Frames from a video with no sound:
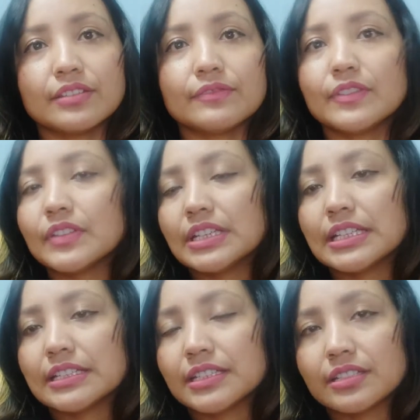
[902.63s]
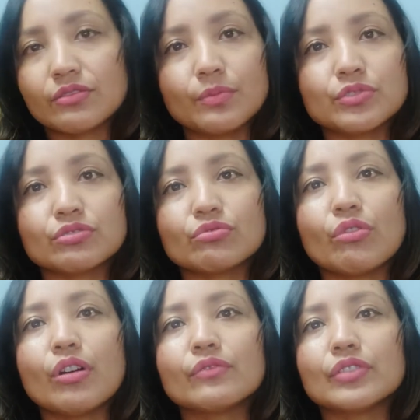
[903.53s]
The vivid description
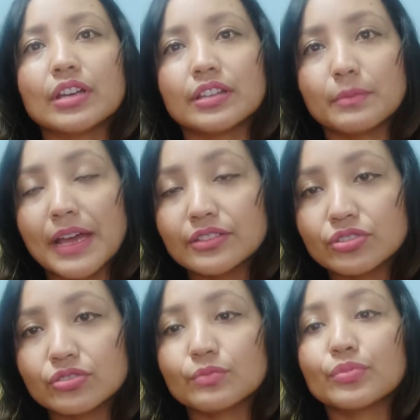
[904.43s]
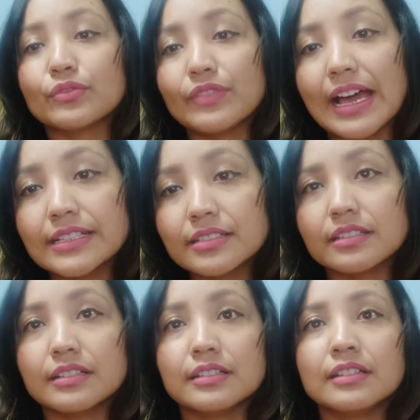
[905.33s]
of the mansion provides
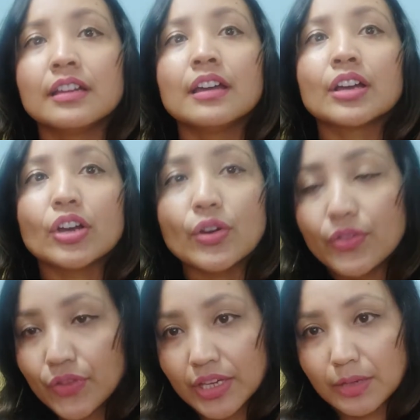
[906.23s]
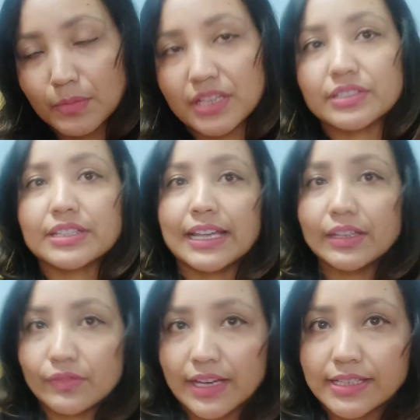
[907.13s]
a Gothic image.
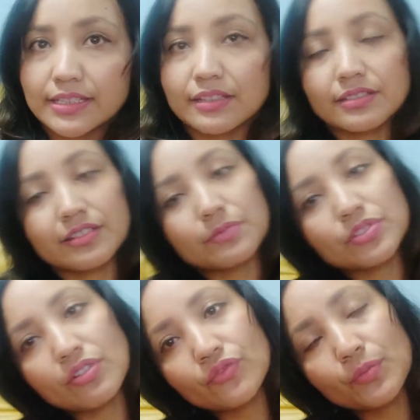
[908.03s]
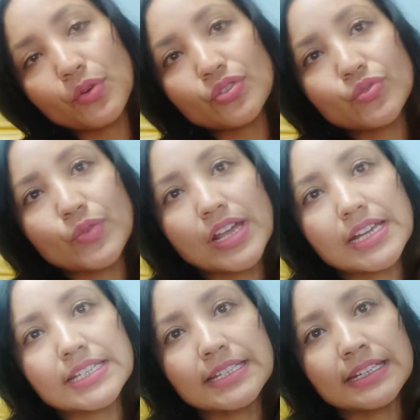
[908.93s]
Likewise, the description of the
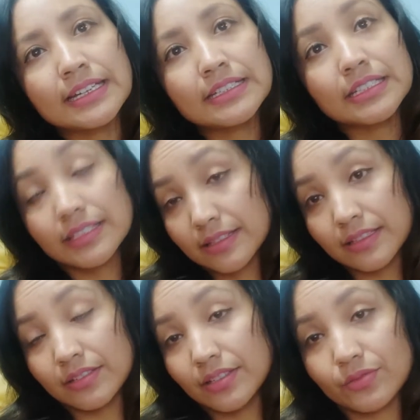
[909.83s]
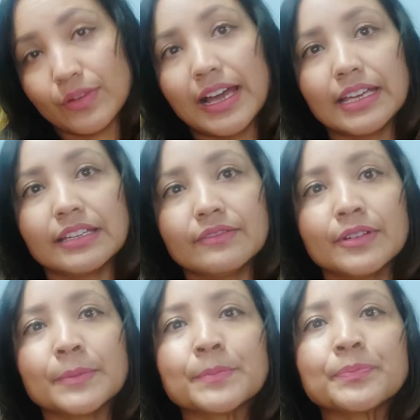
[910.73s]
portrait
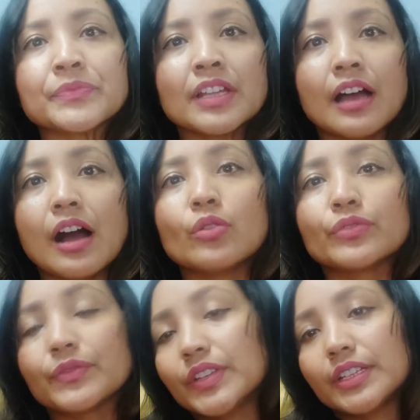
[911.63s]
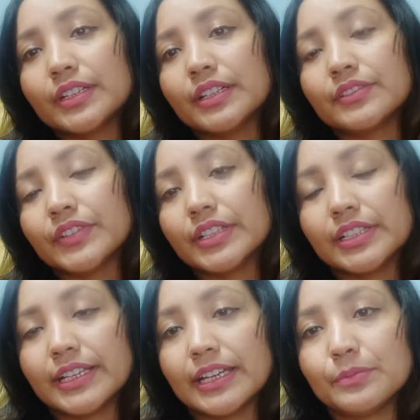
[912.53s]
describe how
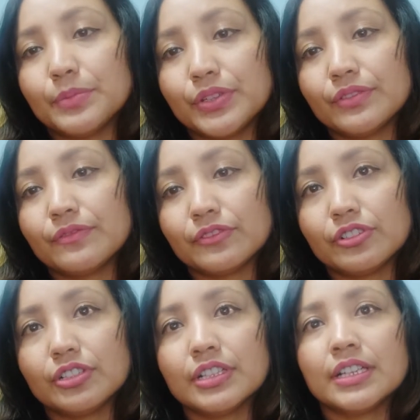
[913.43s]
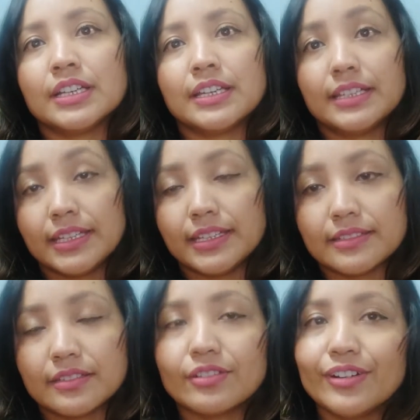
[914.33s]
real and beautiful it
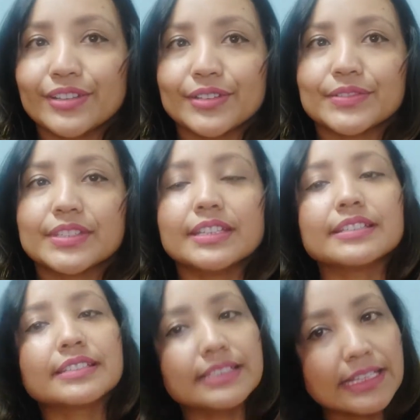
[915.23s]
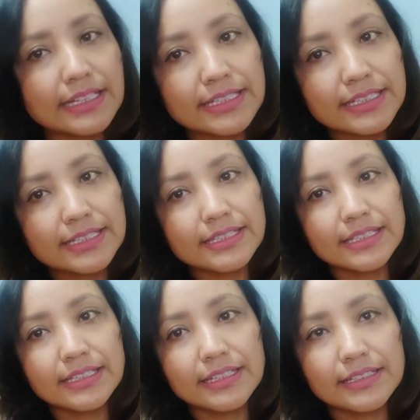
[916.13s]
is. Although she is dead,
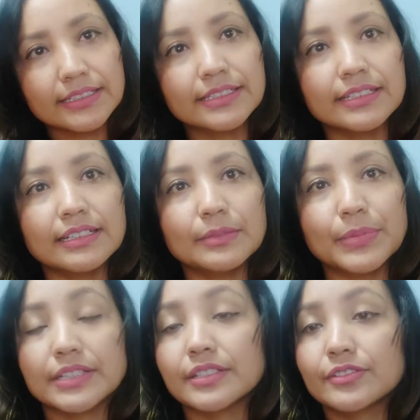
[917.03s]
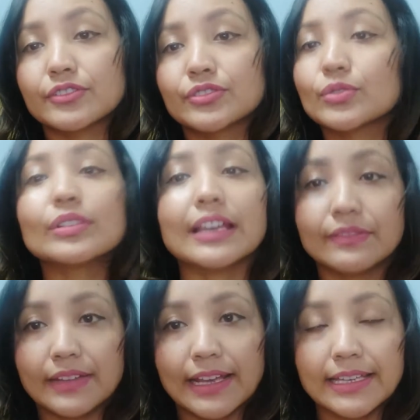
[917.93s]
she is painted so
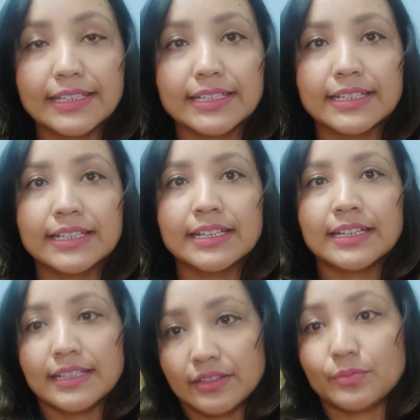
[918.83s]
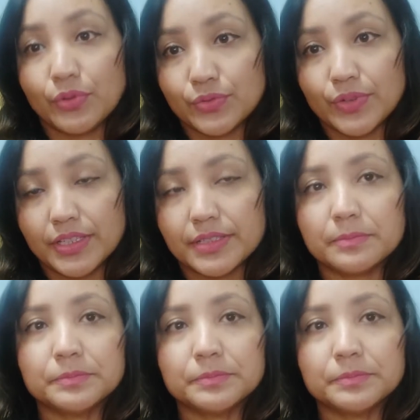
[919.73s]
lifelike in the portrait.